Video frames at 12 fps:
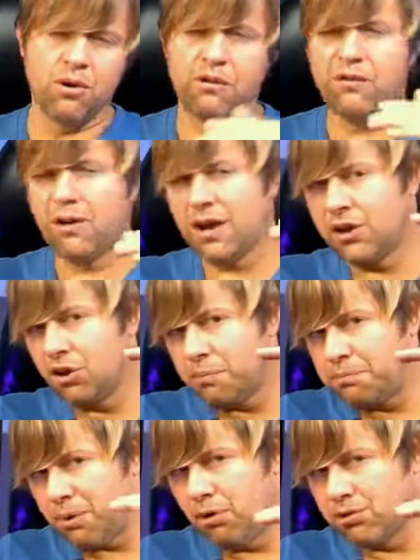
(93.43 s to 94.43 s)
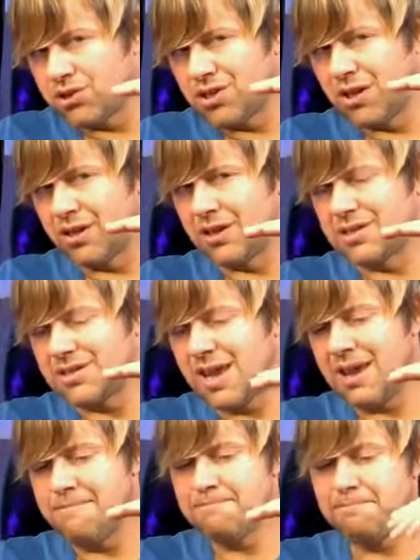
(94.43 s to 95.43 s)
more you feel like you're pulsing the
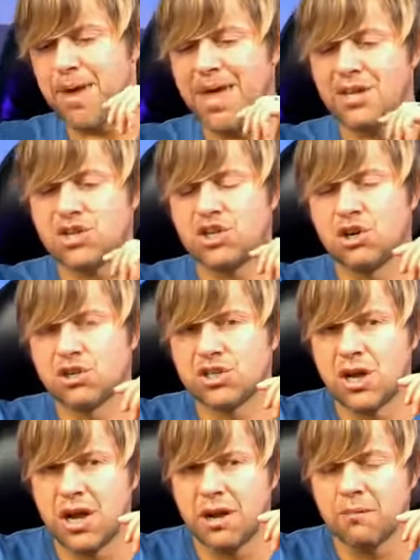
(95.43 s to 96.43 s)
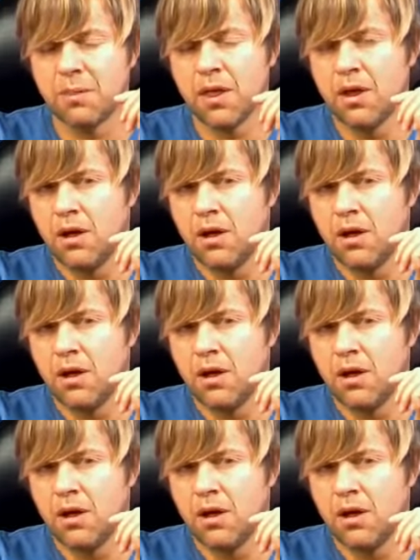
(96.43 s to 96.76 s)
same pitch, you're saying,